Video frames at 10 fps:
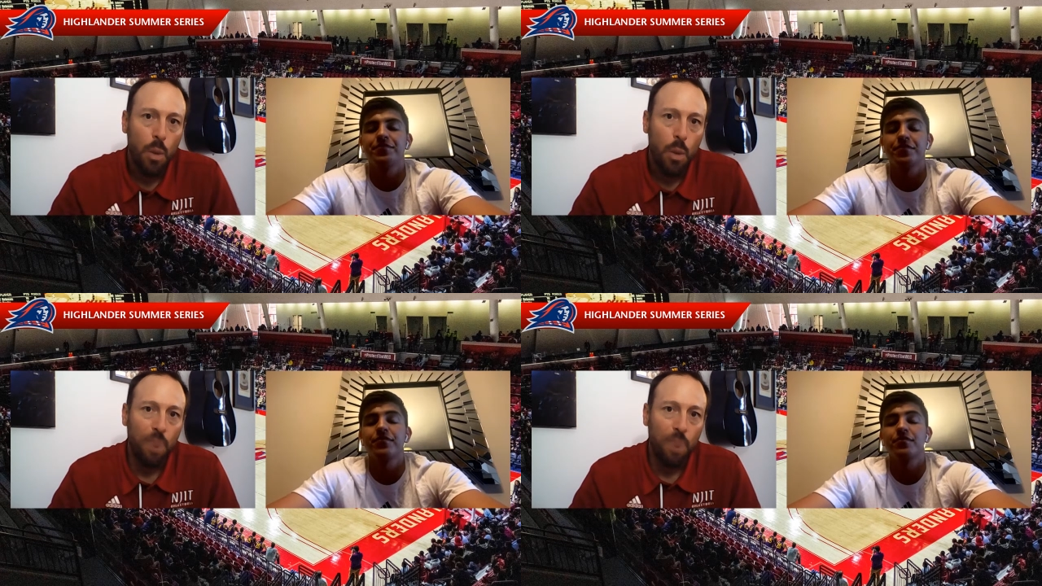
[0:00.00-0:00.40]

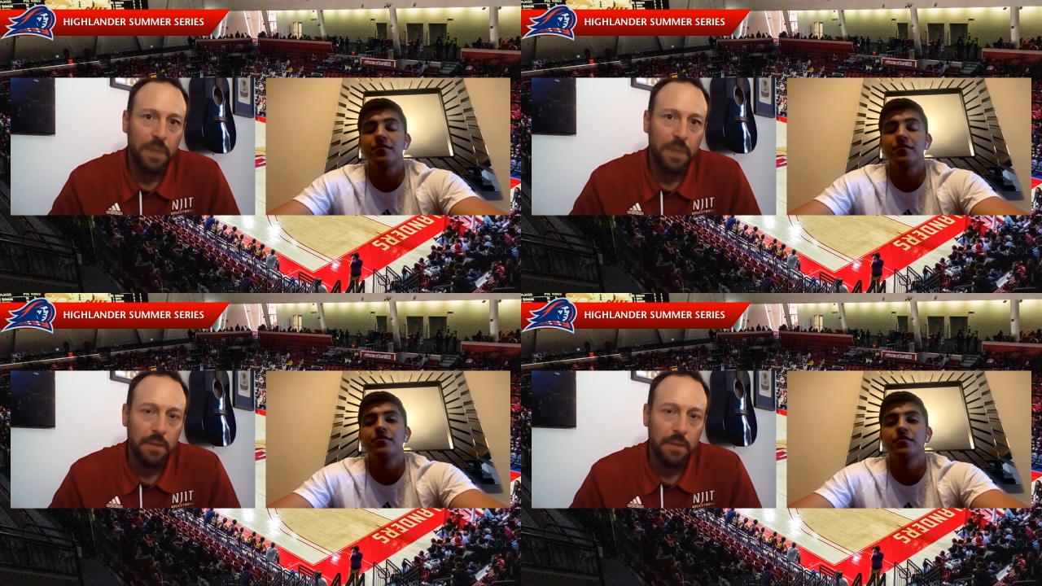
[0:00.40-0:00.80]
Speaker 1: what
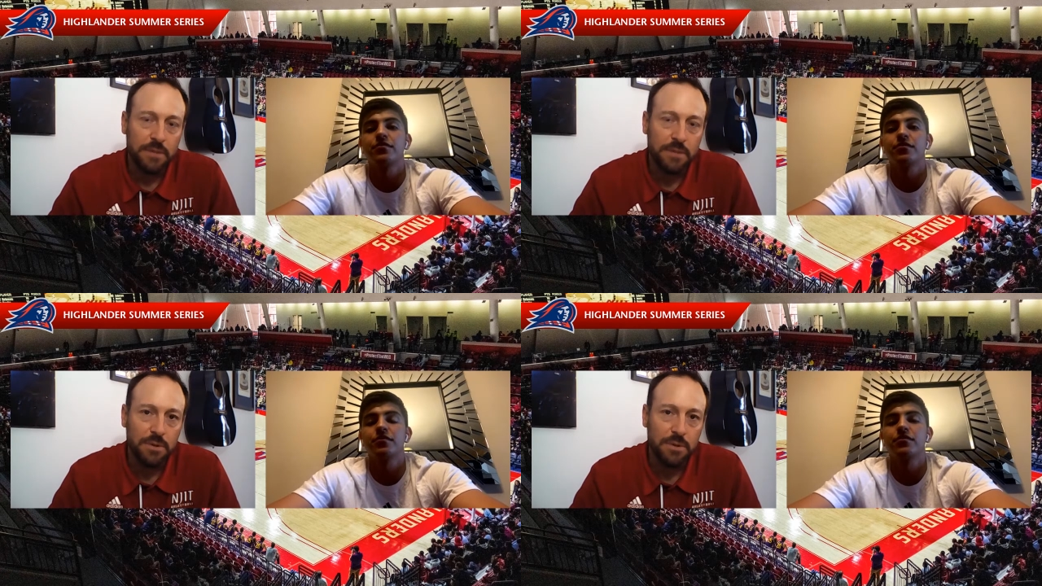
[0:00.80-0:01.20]
the, the
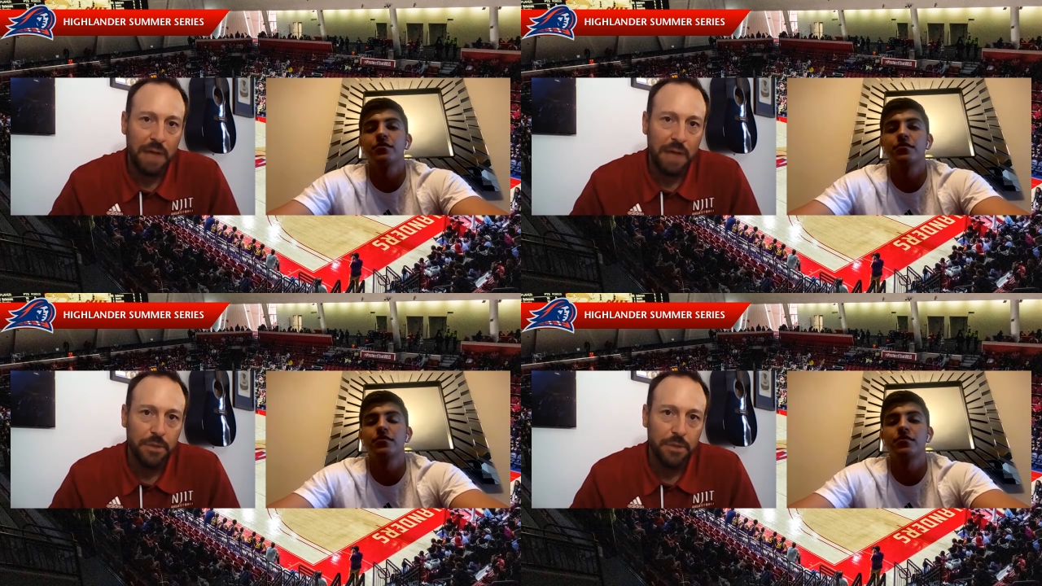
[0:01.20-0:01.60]
student
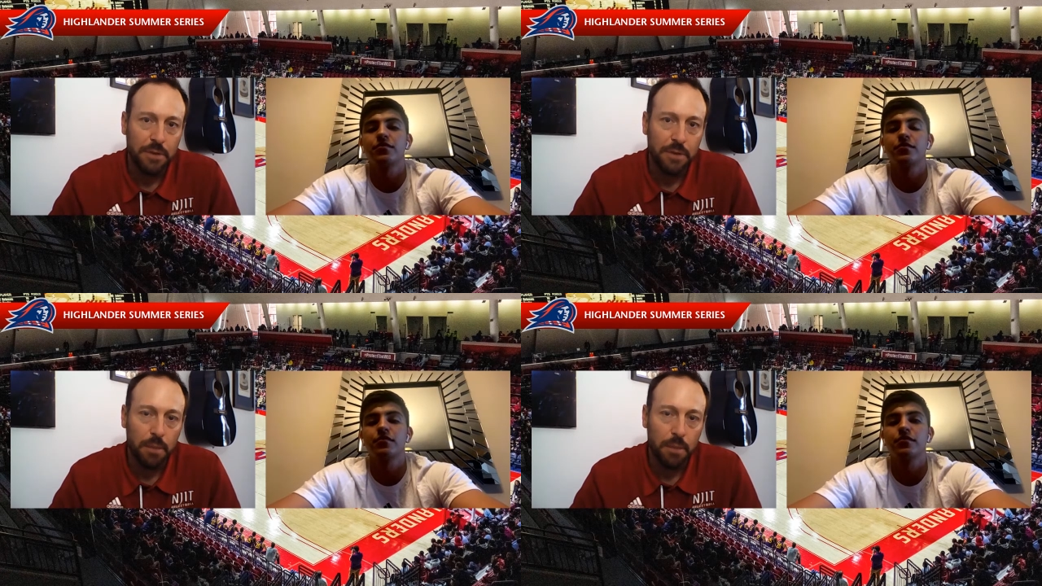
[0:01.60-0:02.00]
athlete
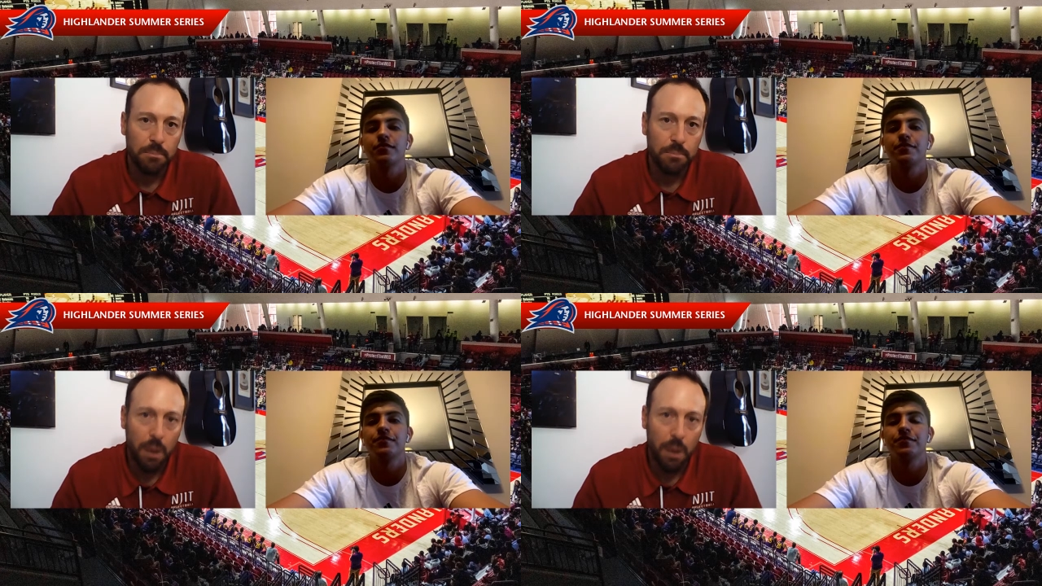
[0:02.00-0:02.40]
uh,
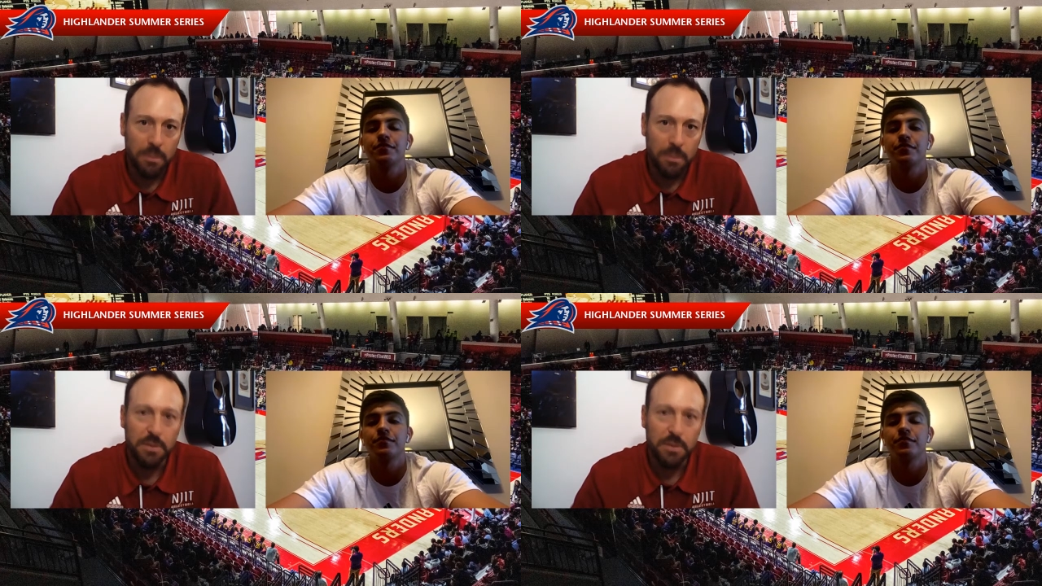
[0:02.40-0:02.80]
uh,
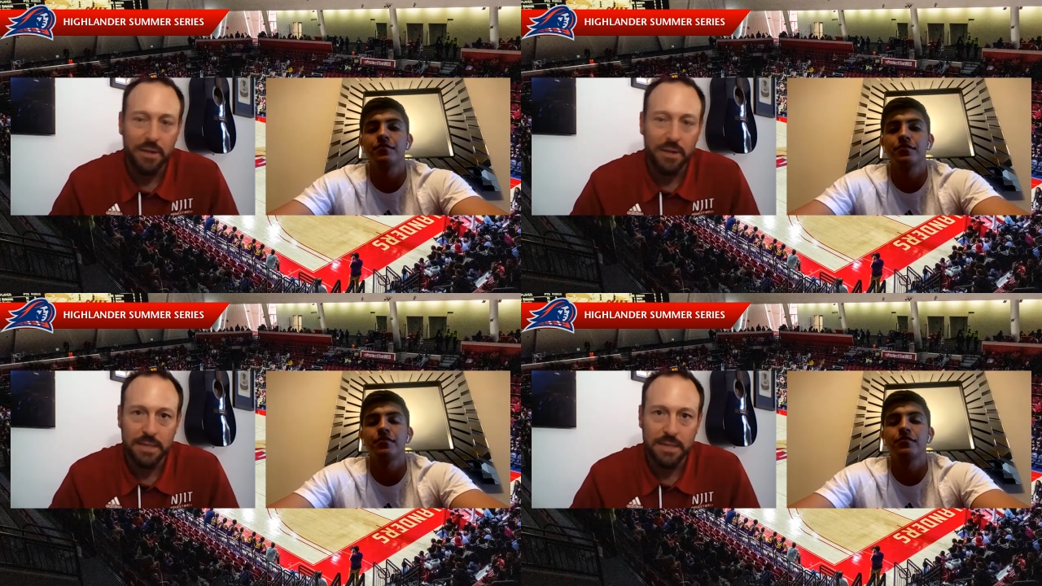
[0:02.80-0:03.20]

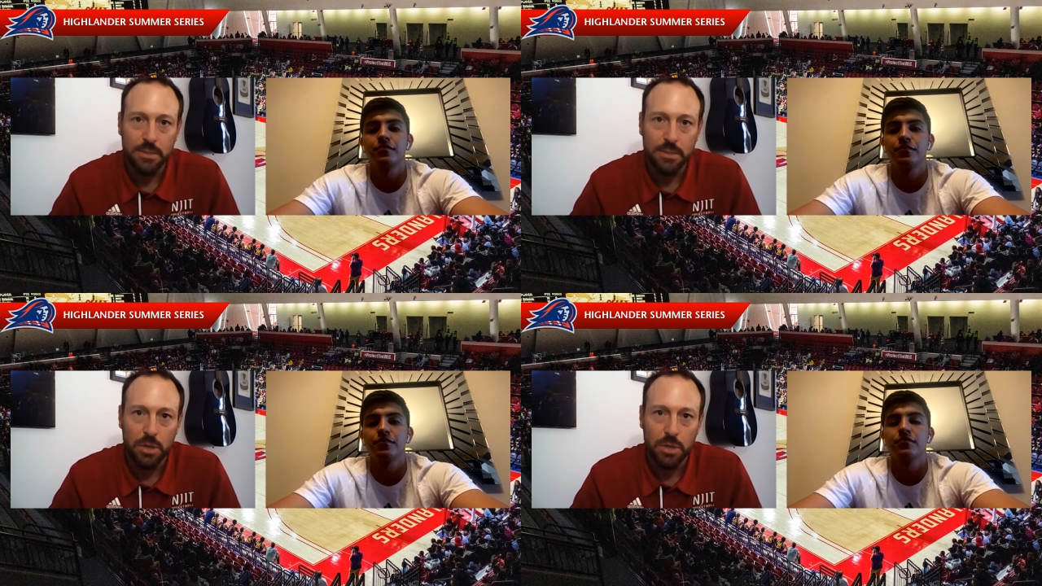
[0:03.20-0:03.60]
experience
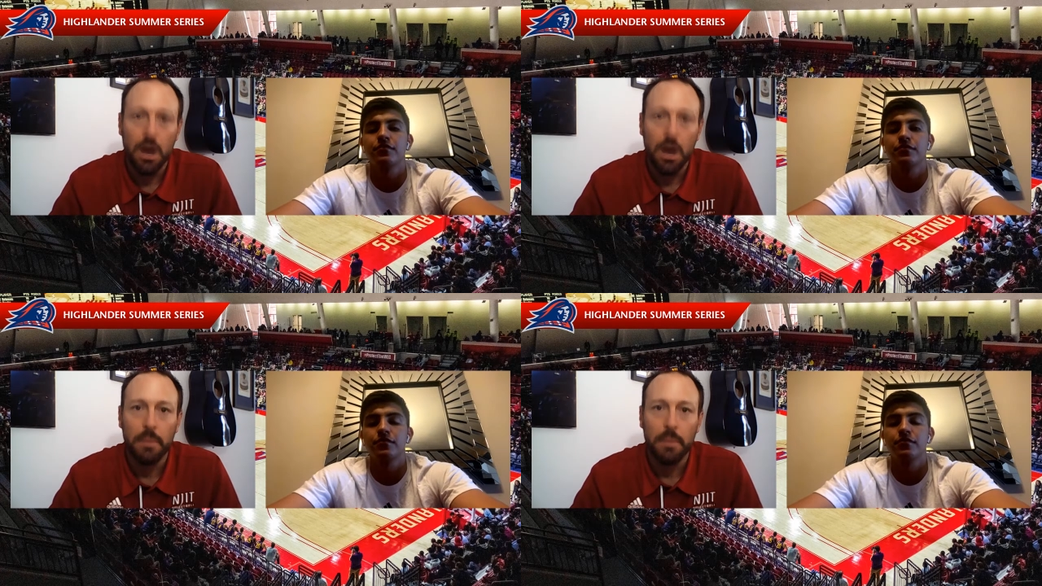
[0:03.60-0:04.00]
is when you
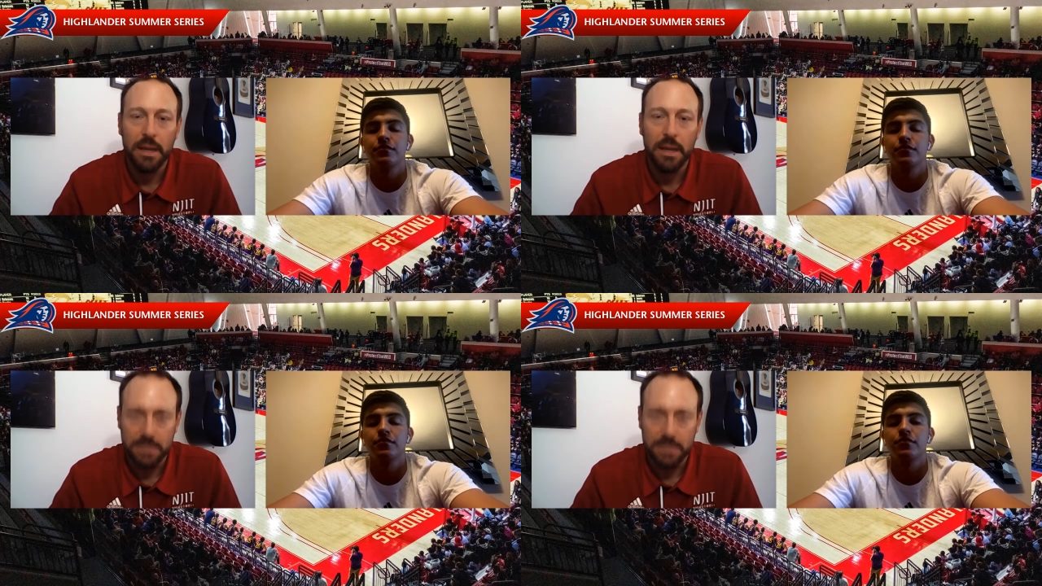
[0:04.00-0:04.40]
come and
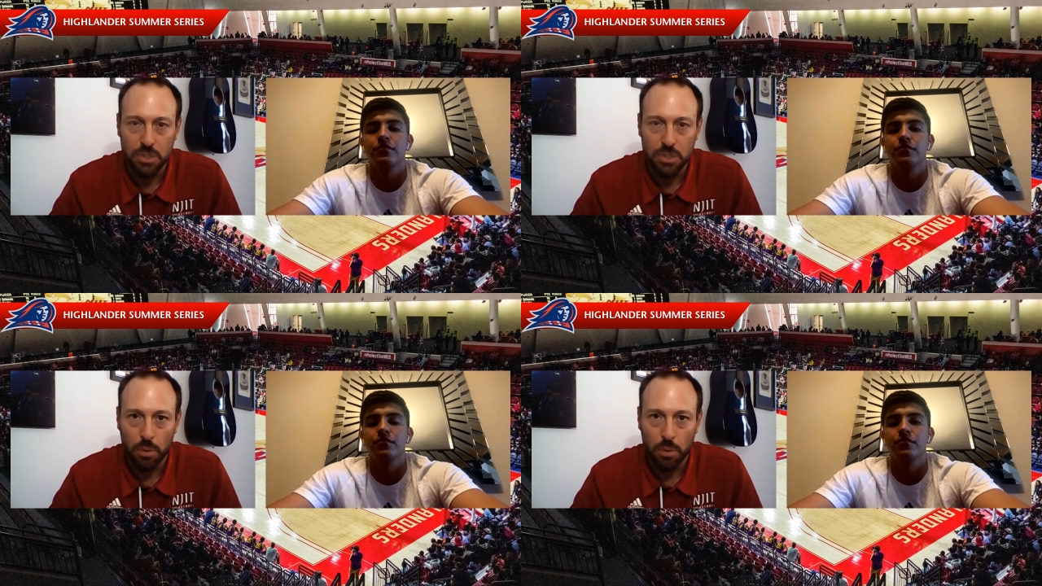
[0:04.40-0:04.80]
make a decision
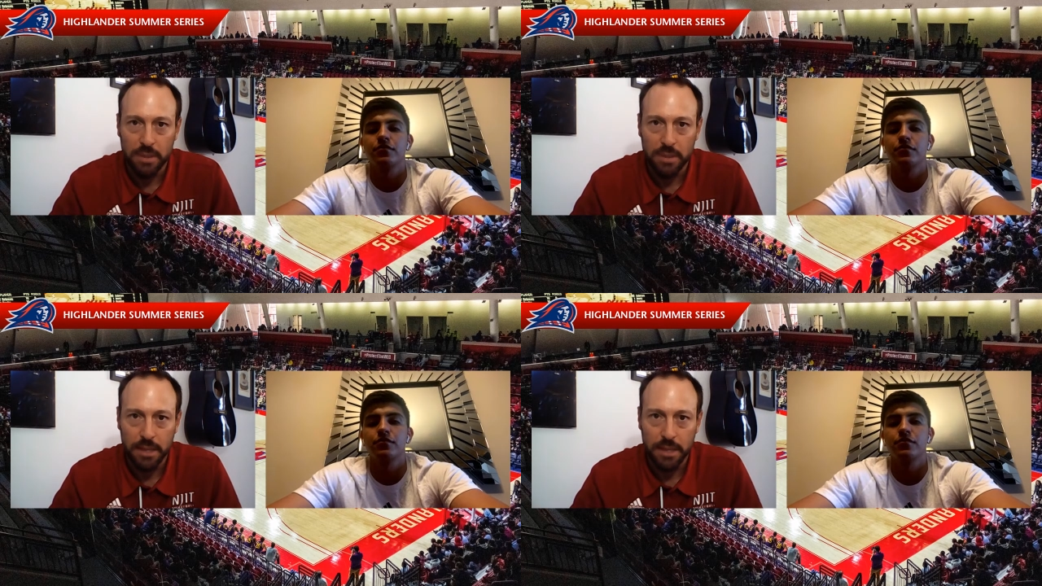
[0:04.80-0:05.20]
to go to a
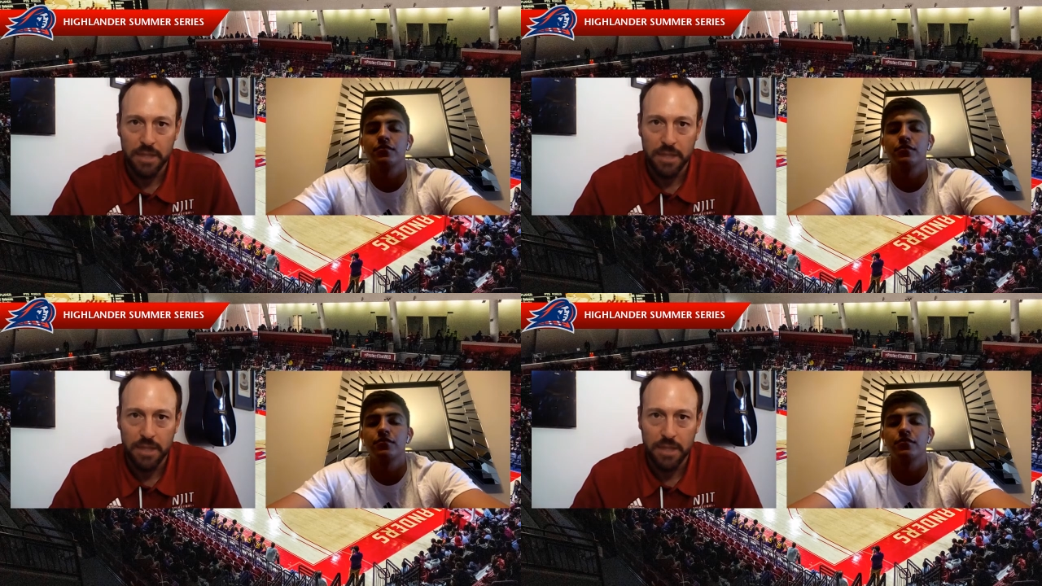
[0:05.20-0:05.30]
place like